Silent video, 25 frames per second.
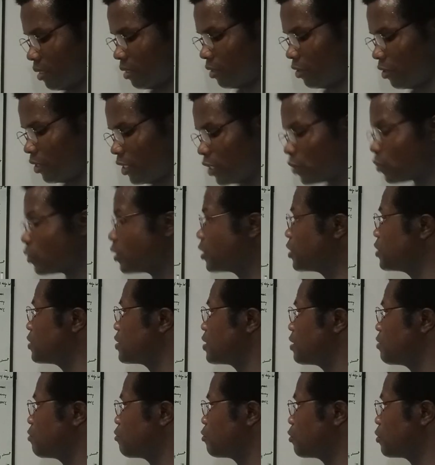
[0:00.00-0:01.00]
unit we're
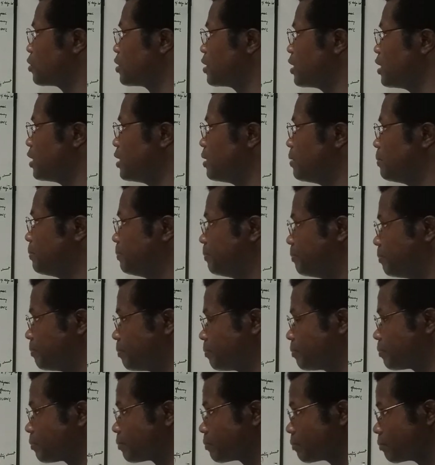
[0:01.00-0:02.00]
using for the
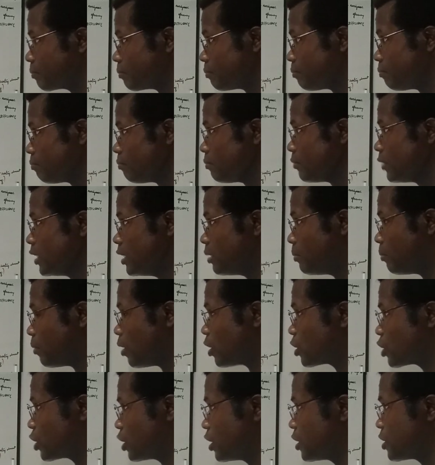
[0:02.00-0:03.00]

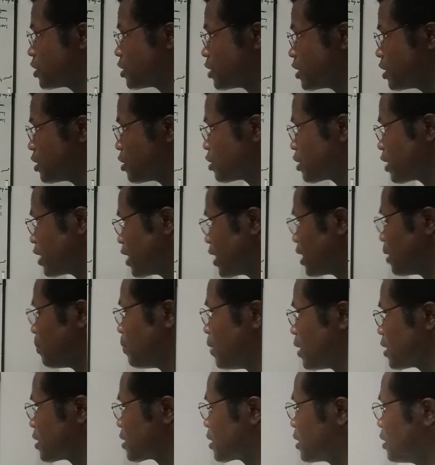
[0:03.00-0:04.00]
modulus is
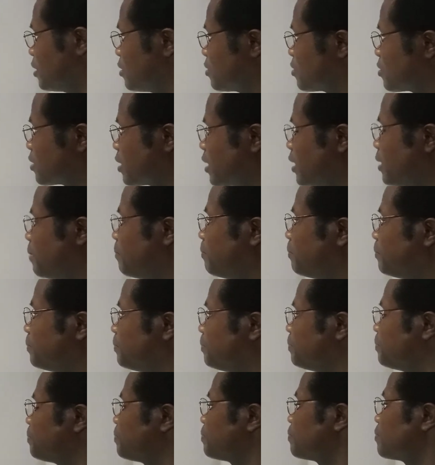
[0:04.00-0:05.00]
gigapascals, okay?
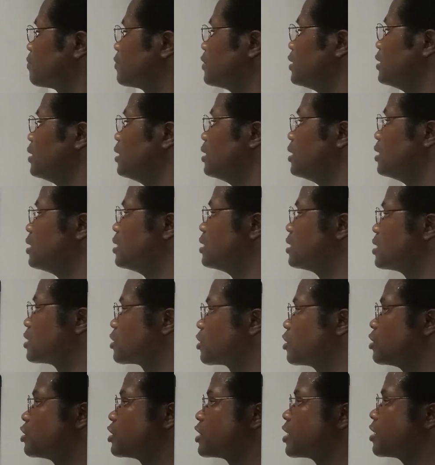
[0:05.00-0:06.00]

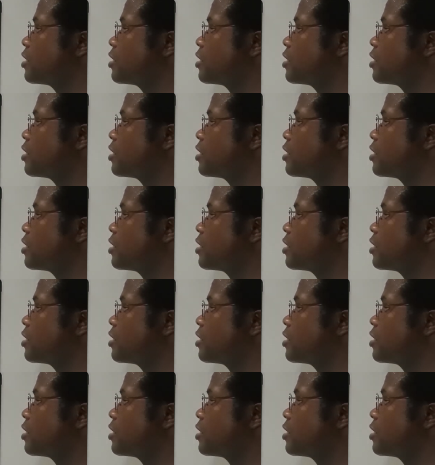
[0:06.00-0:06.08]
So in